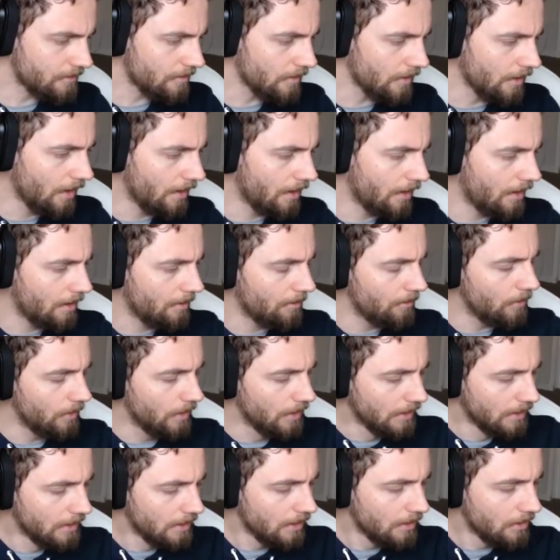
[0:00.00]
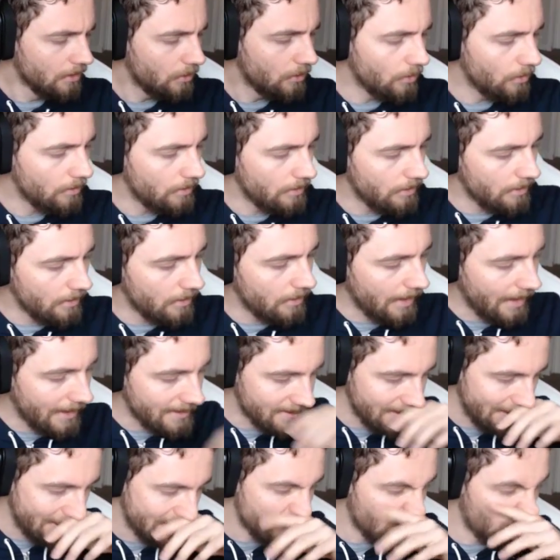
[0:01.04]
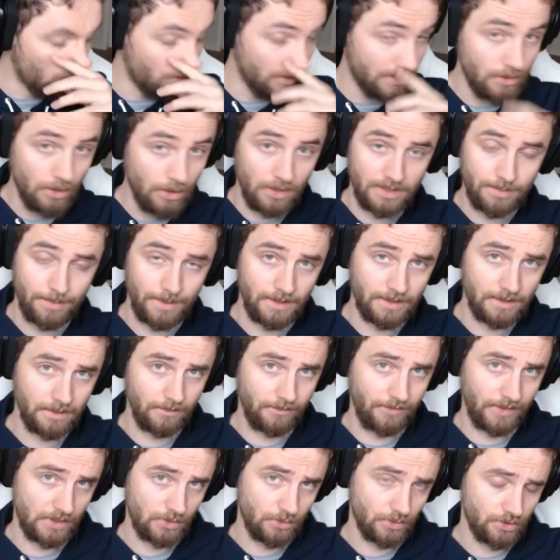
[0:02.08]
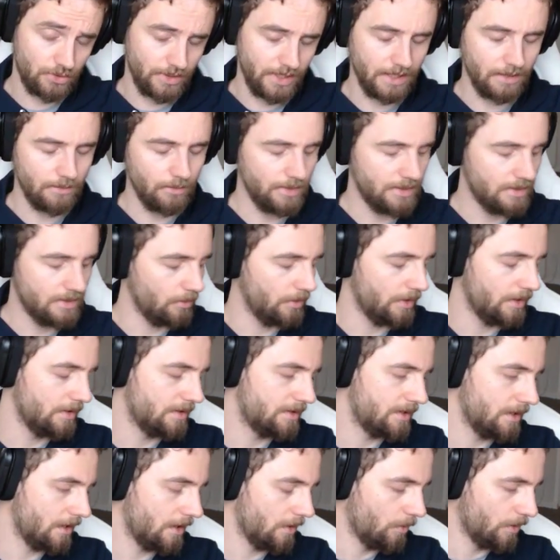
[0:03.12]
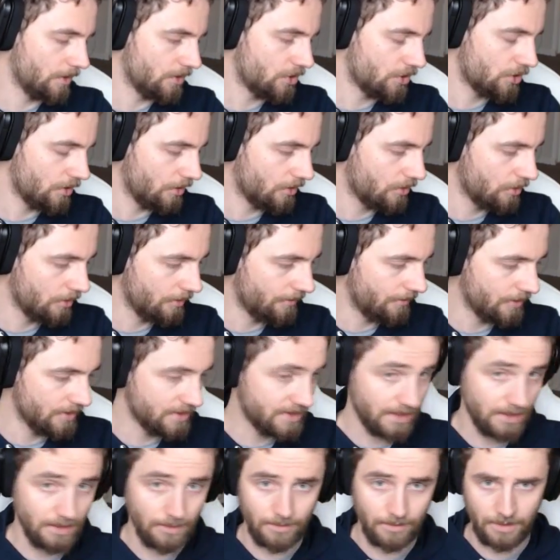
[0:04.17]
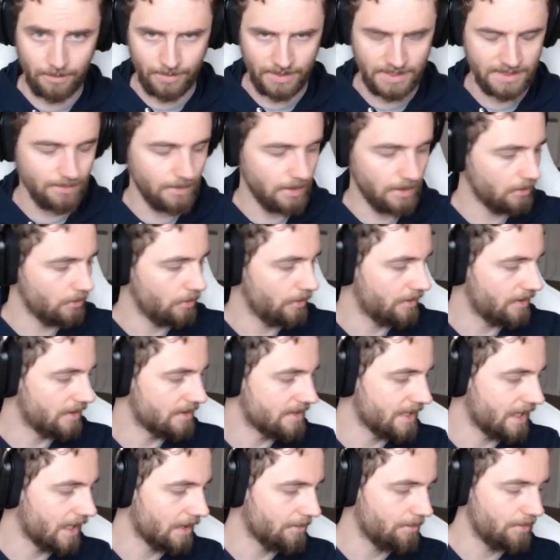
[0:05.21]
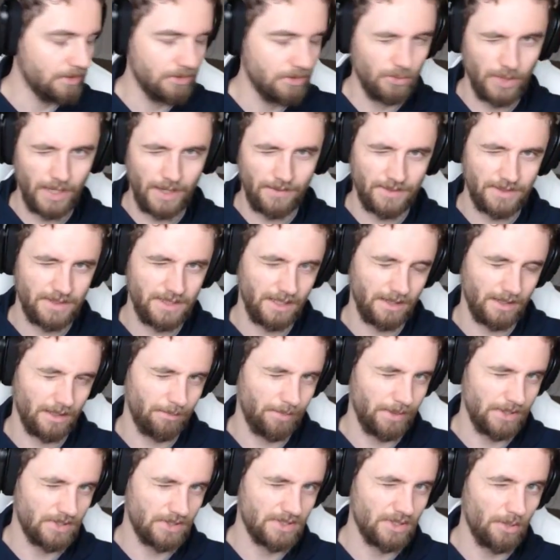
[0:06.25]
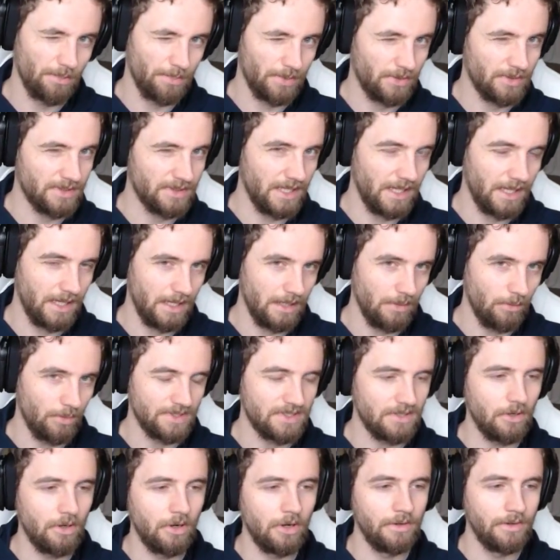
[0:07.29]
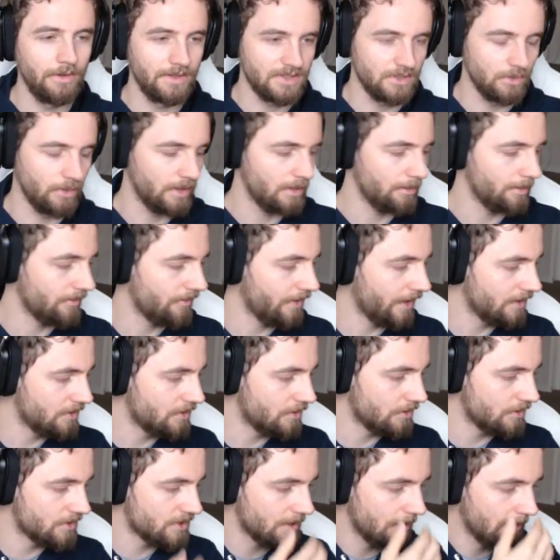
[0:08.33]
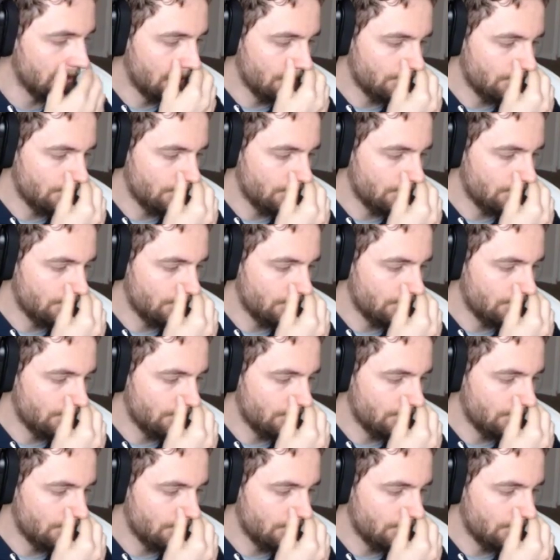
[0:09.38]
as I said, we talked about the offensive strike. We one-shot Kerr first and a Bismarck with intact, but you have to take that pinch of salt because AA wasn't on and there's no enemy fighters.